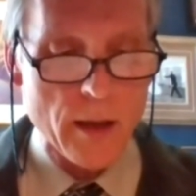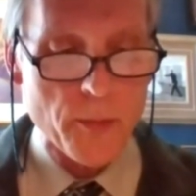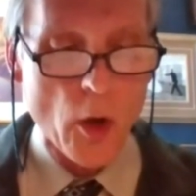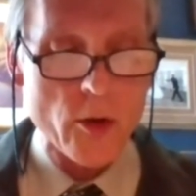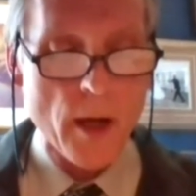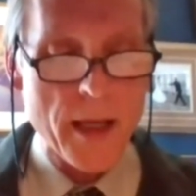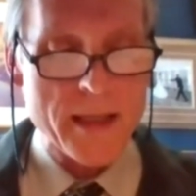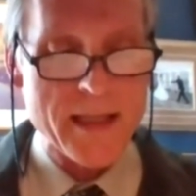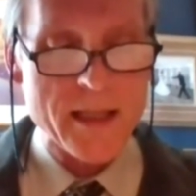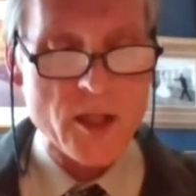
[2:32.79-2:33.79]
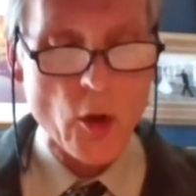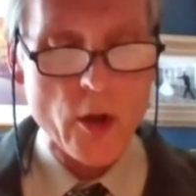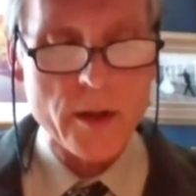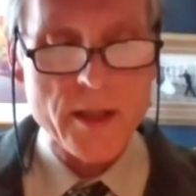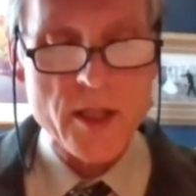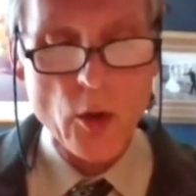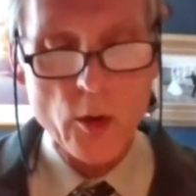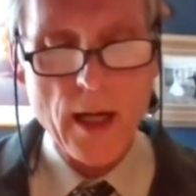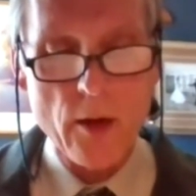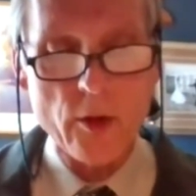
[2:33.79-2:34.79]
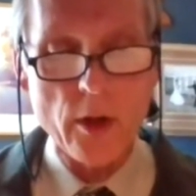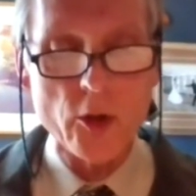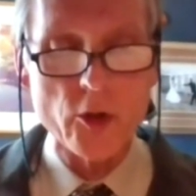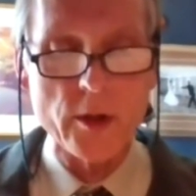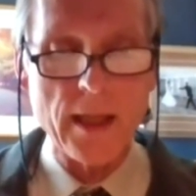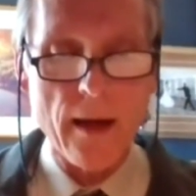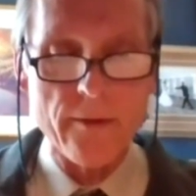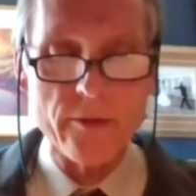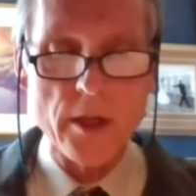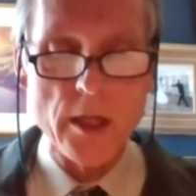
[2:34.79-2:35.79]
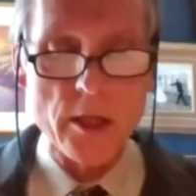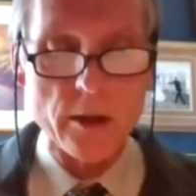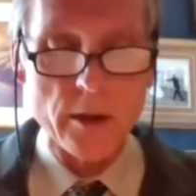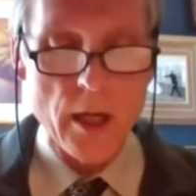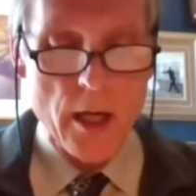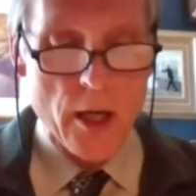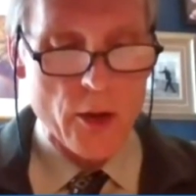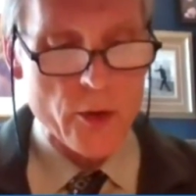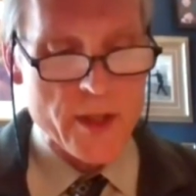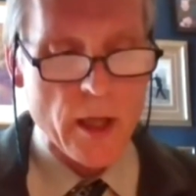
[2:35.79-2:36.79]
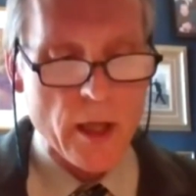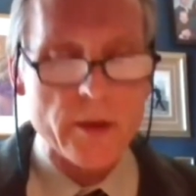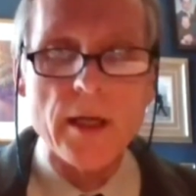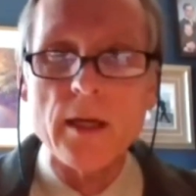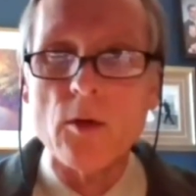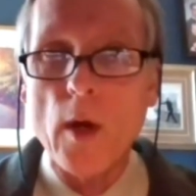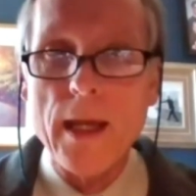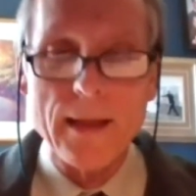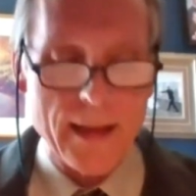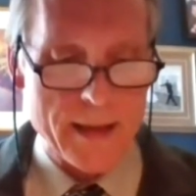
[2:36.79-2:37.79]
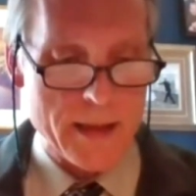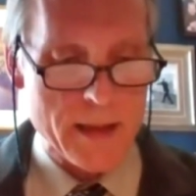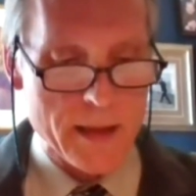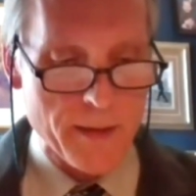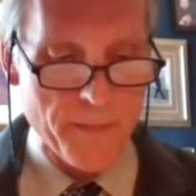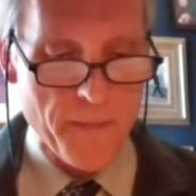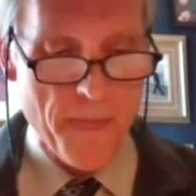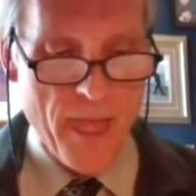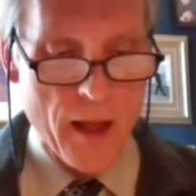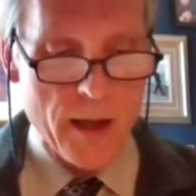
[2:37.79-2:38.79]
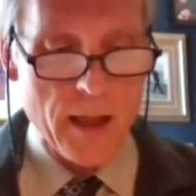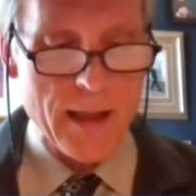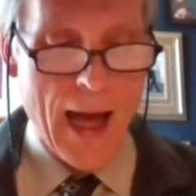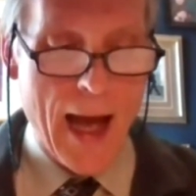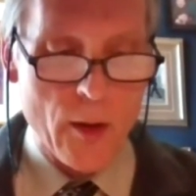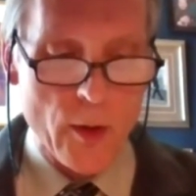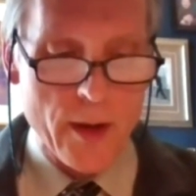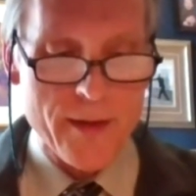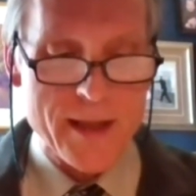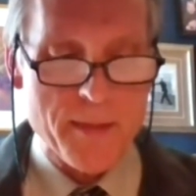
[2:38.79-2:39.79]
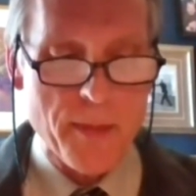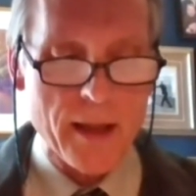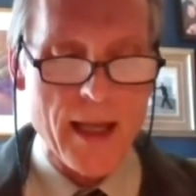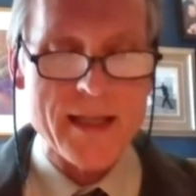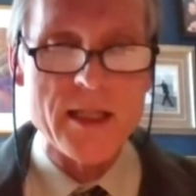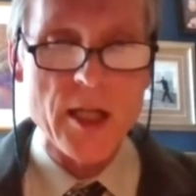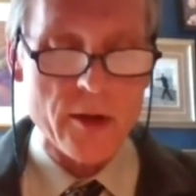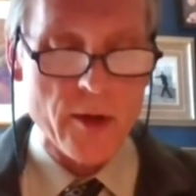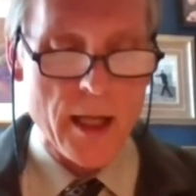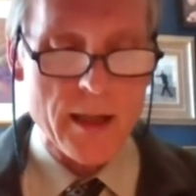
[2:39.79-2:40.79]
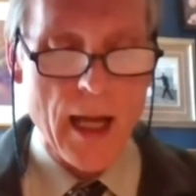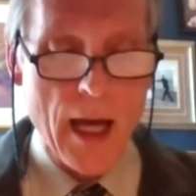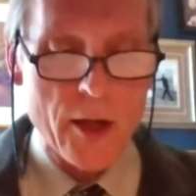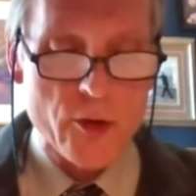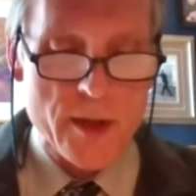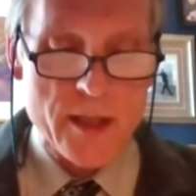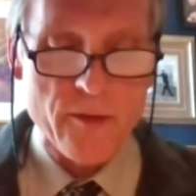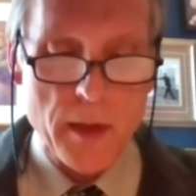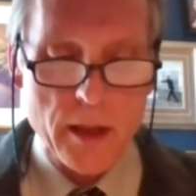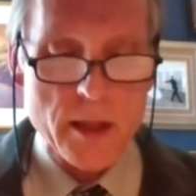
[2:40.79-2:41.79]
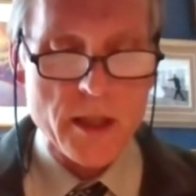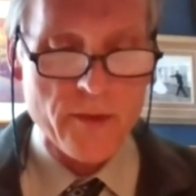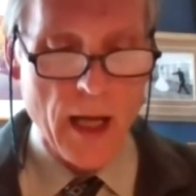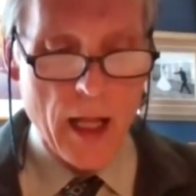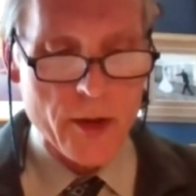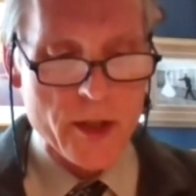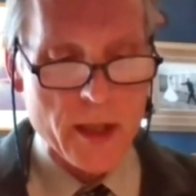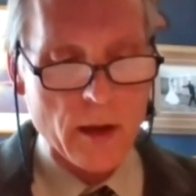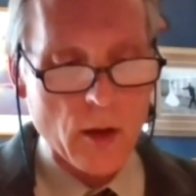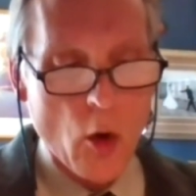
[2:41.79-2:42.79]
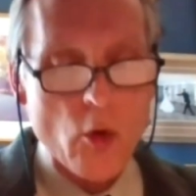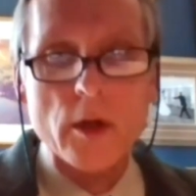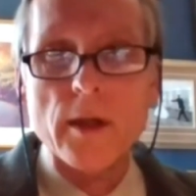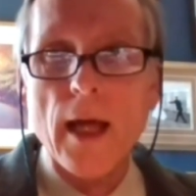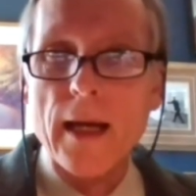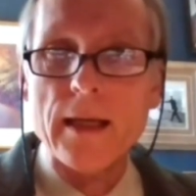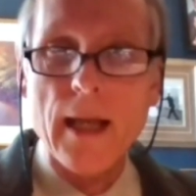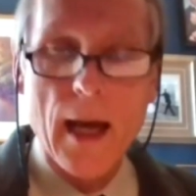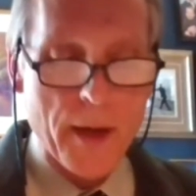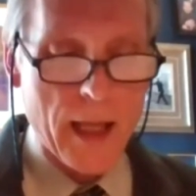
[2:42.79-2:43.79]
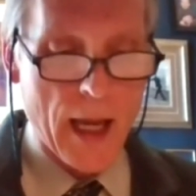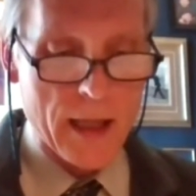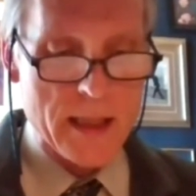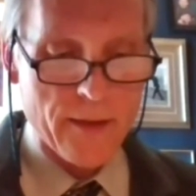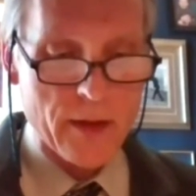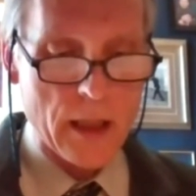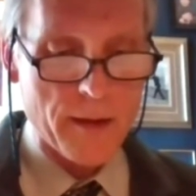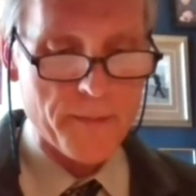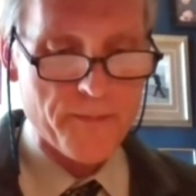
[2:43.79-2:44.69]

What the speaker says: The program has historically sold out early every year, resulting in wait lists. In Iowa, this bill has generated hundreds of millions of dollars in local economic activity.